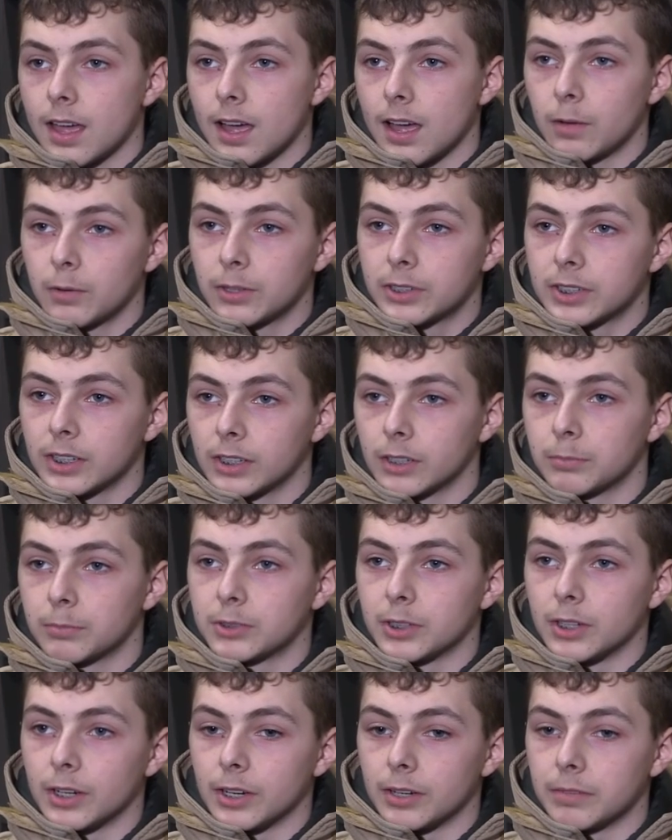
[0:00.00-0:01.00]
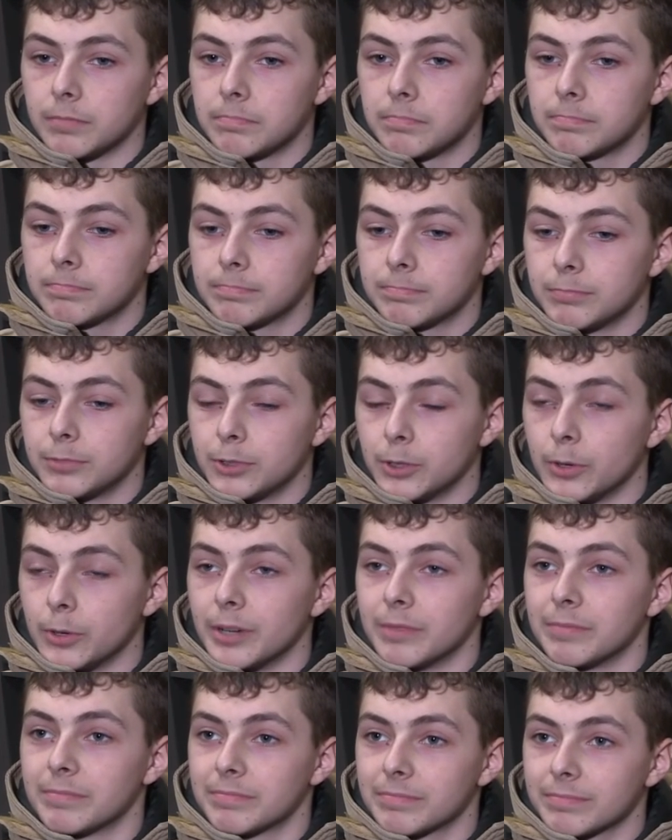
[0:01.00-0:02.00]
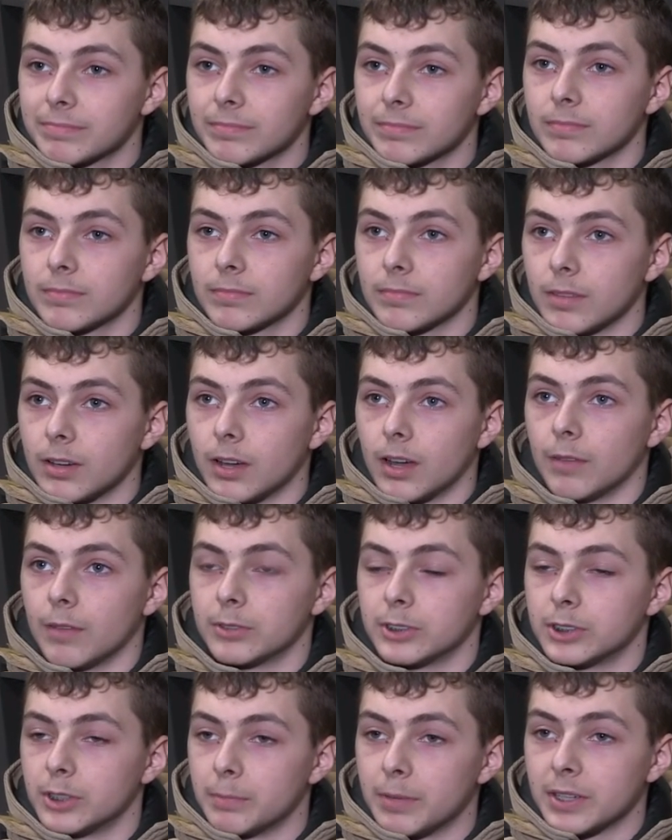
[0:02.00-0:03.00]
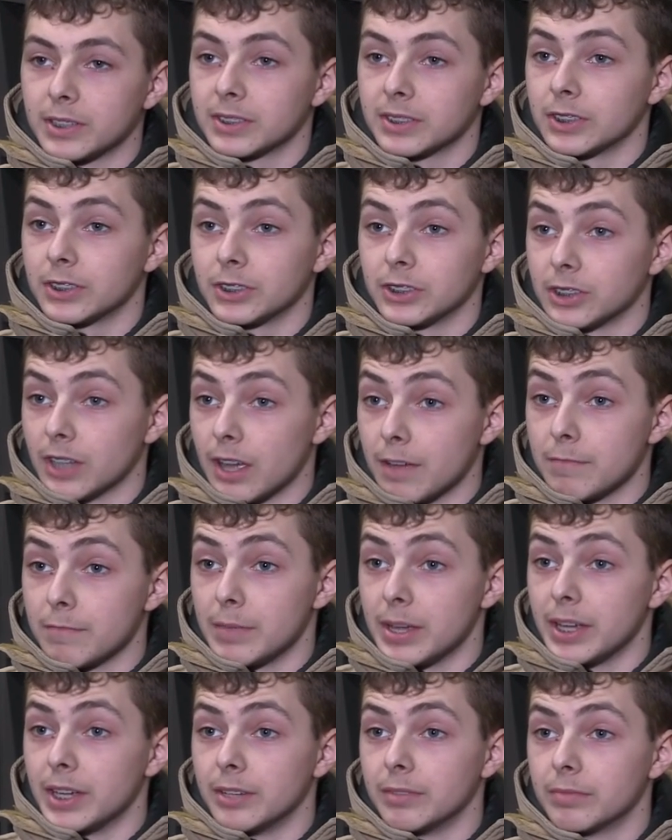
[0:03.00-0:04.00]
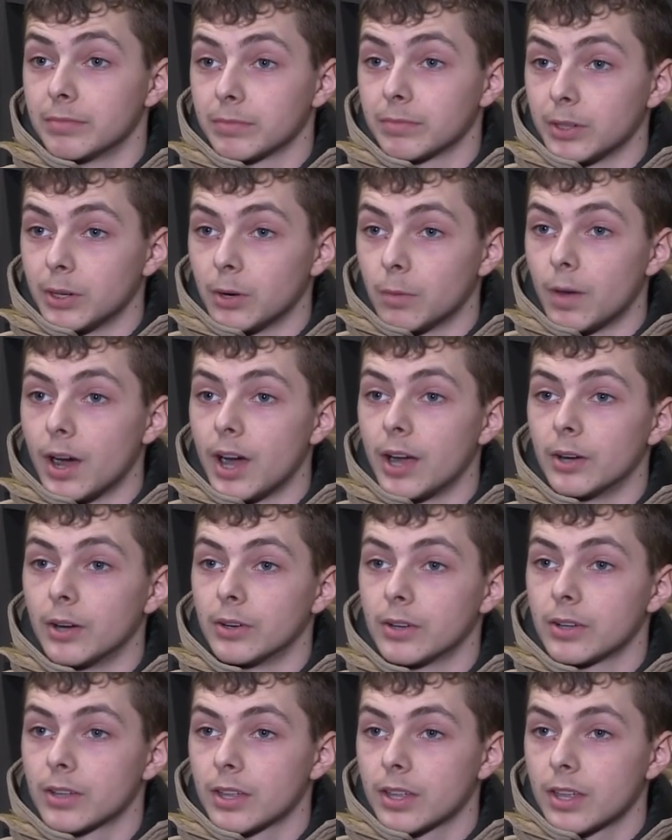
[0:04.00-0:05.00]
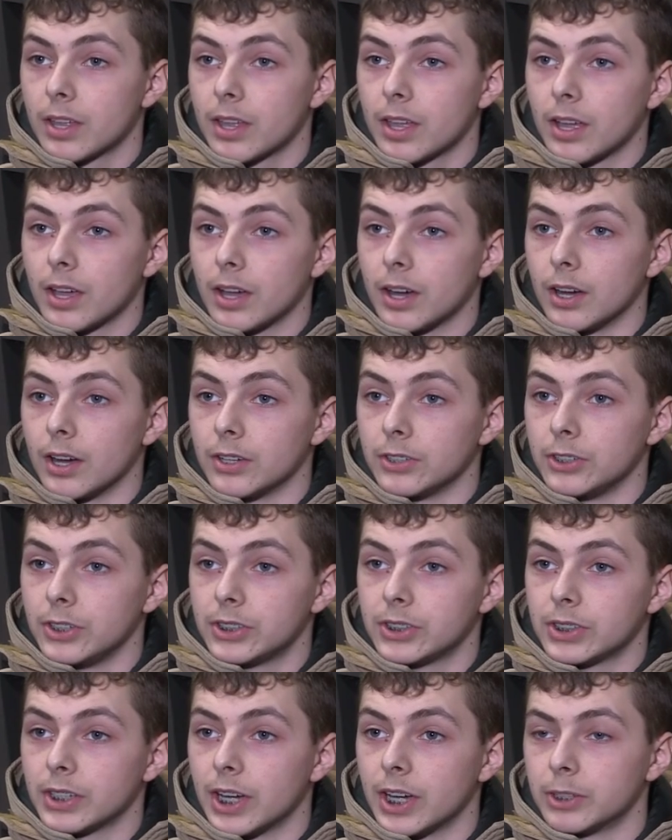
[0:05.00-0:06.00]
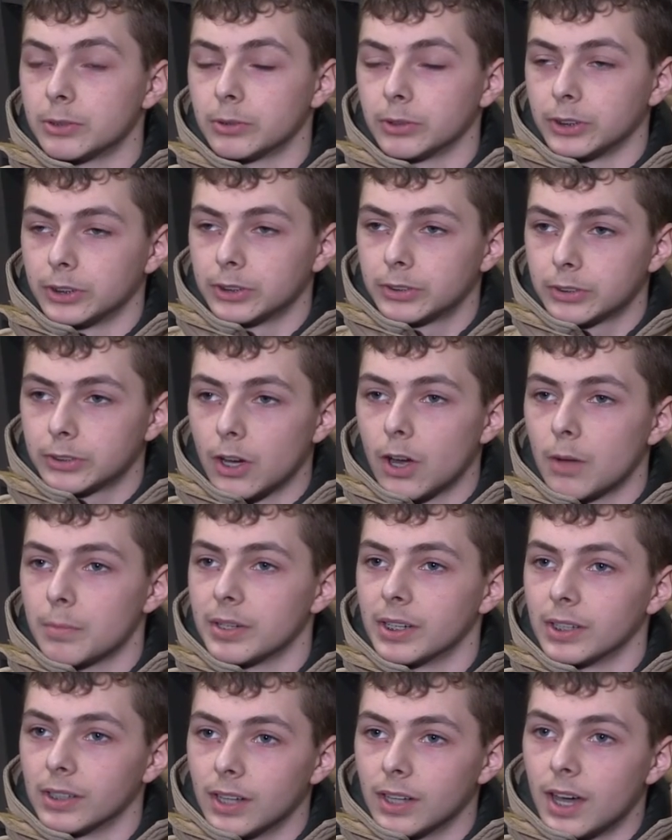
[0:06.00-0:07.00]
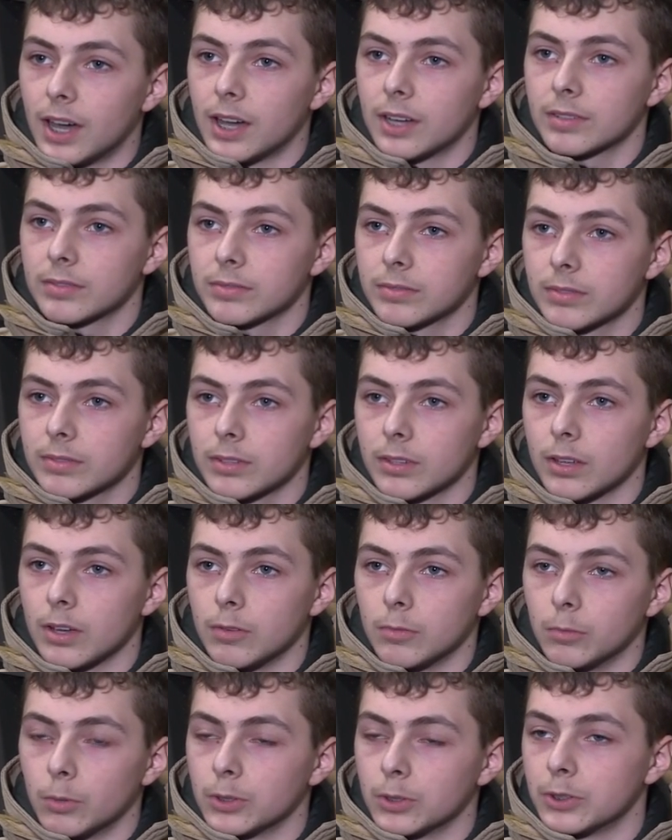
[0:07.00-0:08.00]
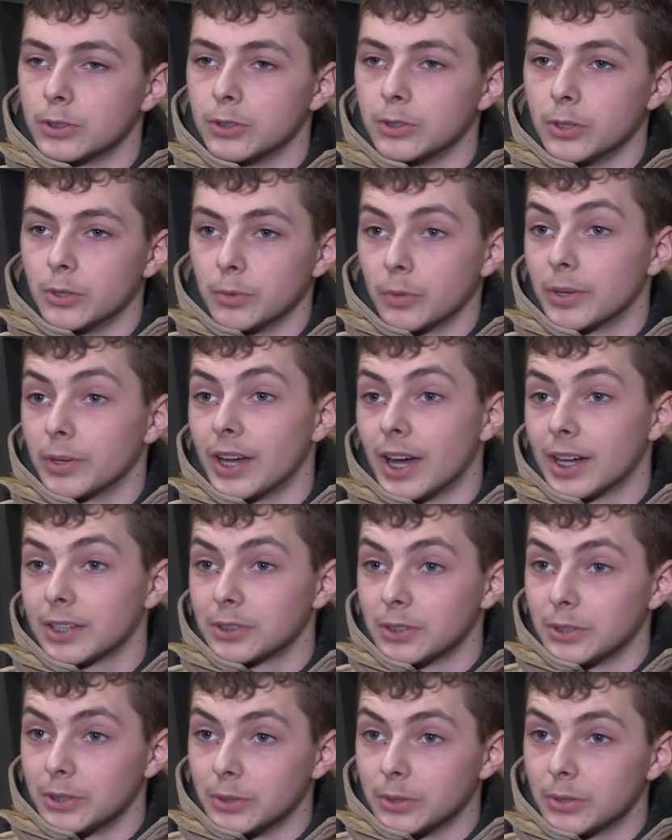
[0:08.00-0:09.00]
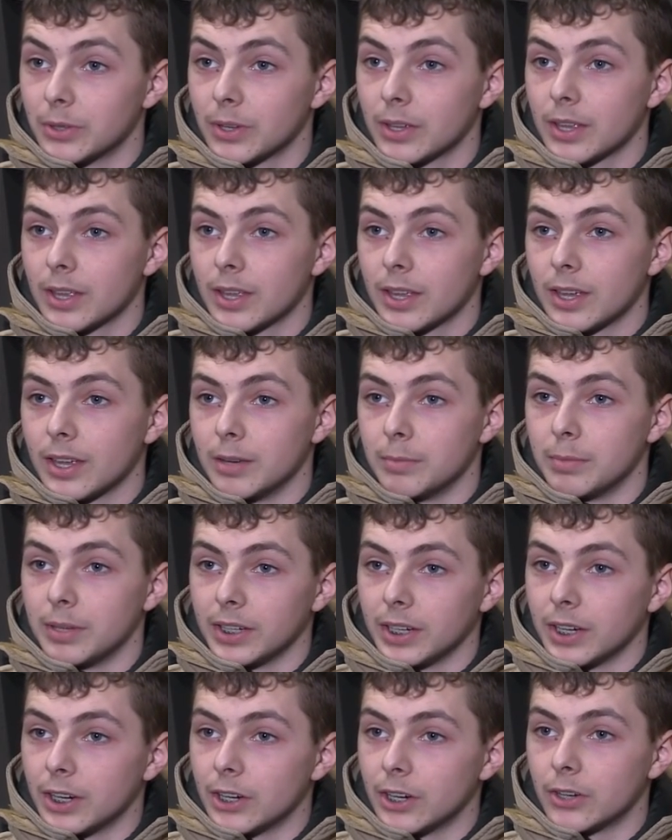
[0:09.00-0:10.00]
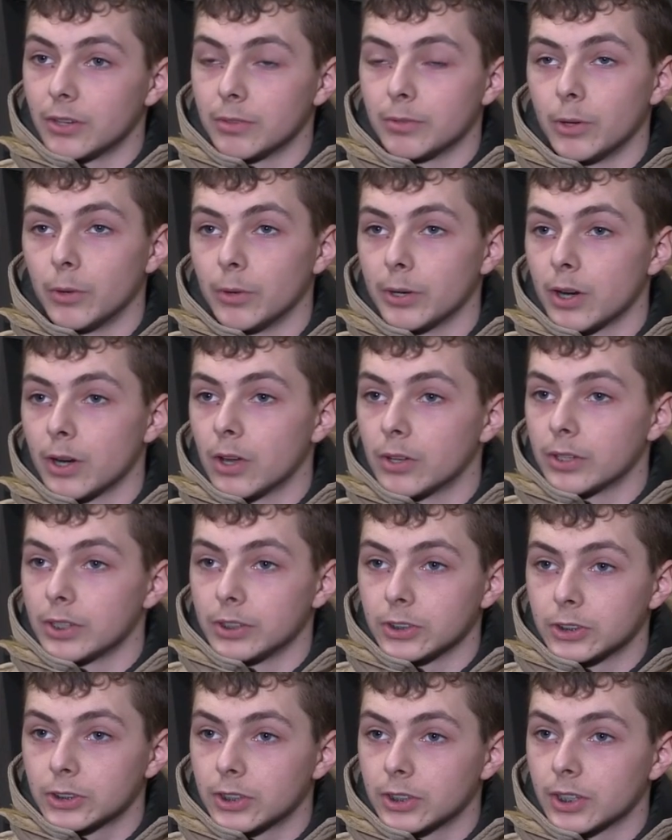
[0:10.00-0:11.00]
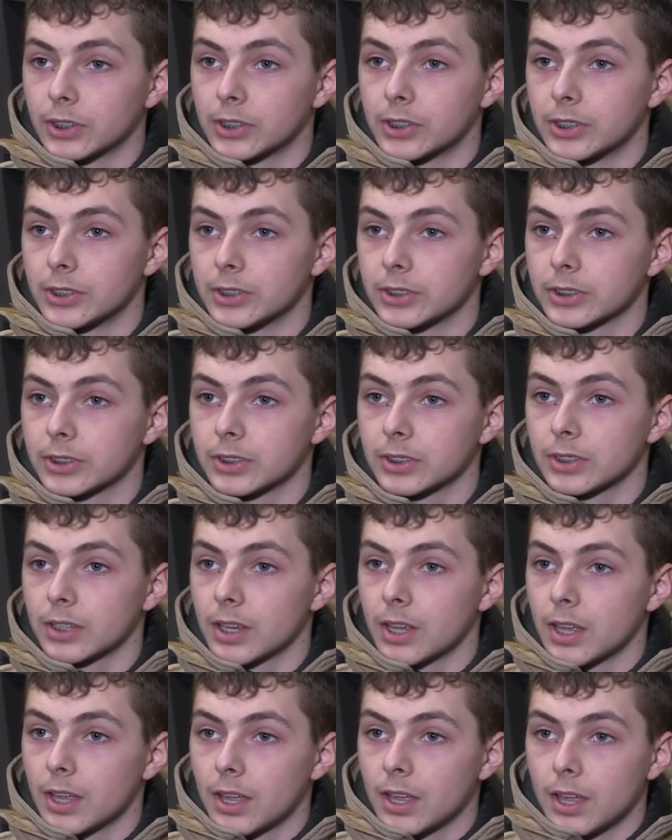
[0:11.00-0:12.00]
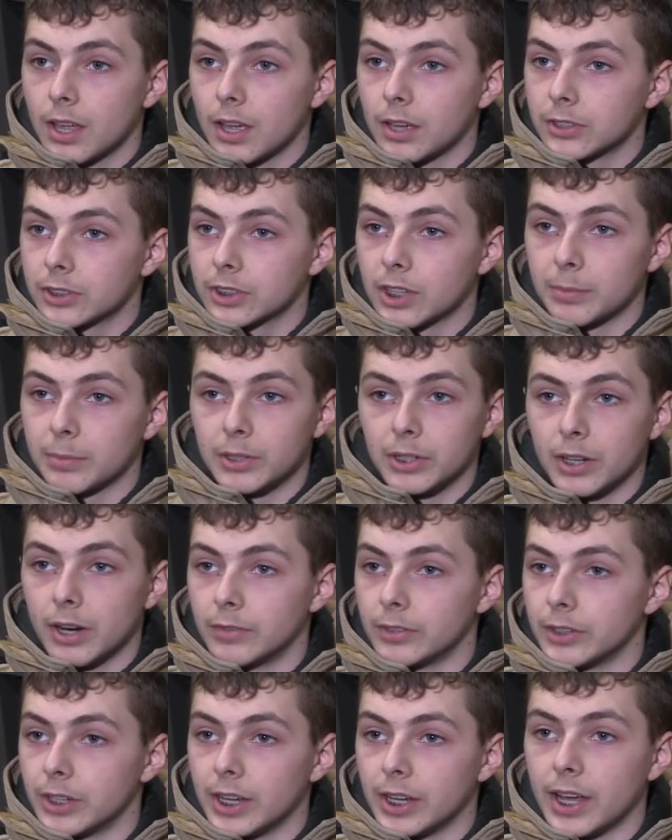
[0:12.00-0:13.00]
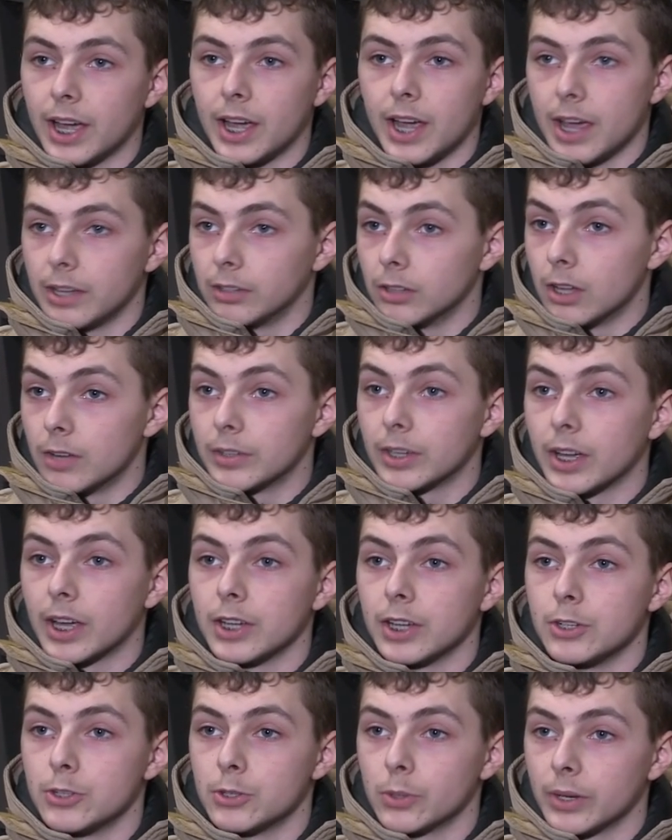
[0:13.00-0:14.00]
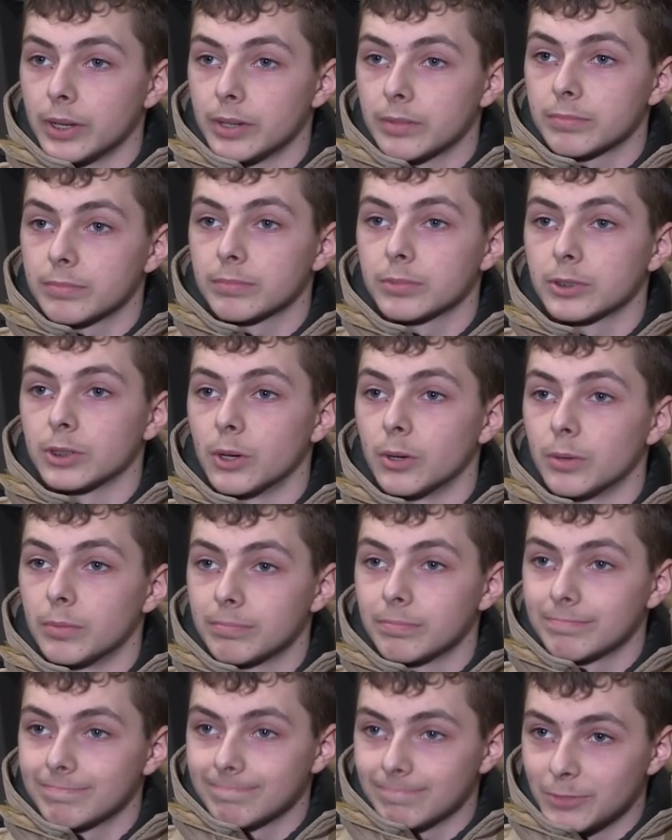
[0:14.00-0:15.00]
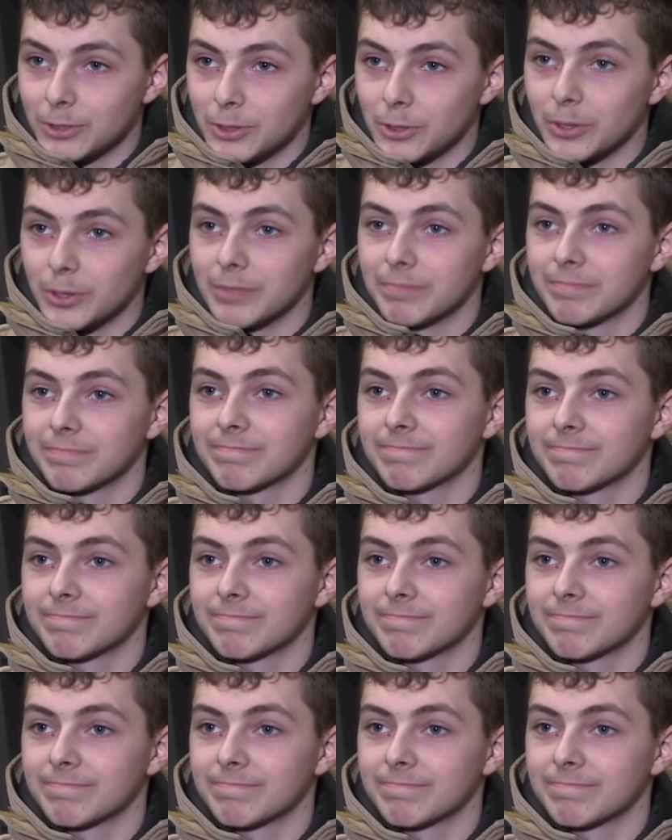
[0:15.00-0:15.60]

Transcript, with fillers: I would tell them to do it. Uh, this is the best decisions I've made in a while. Uh, GCI has really taught me a lot of what to do and what not to do. And being here, knowing all the instructors, just coming here every day, I, I love it, I enjoy it, so do it.